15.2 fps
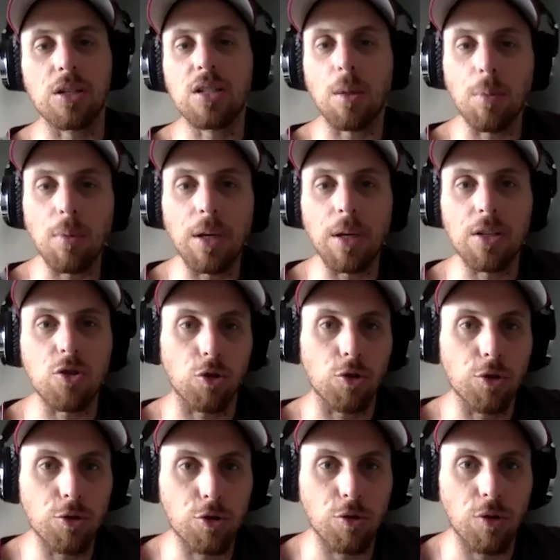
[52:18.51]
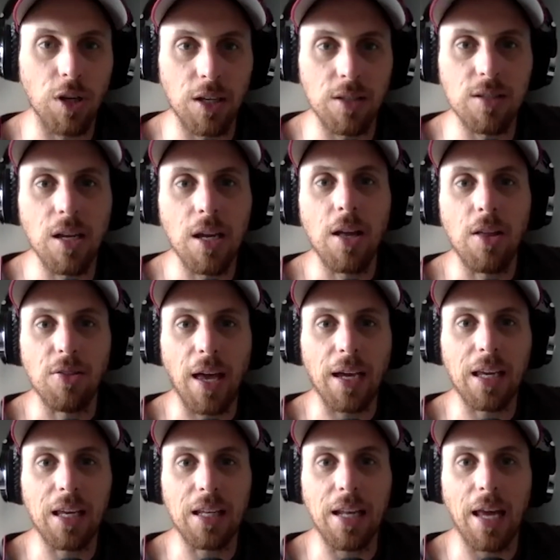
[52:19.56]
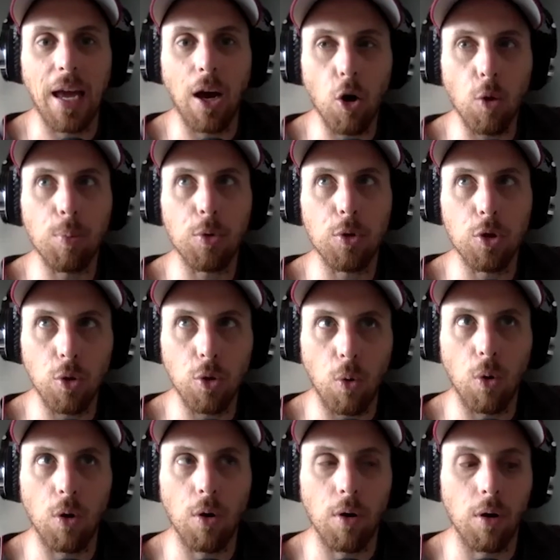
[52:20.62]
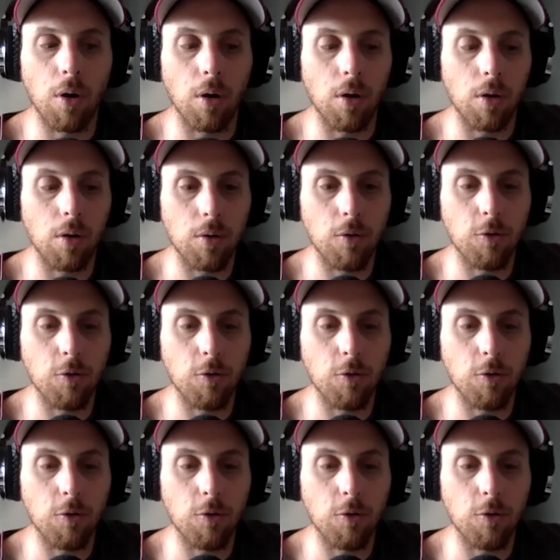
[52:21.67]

supplements or nutrients that can help your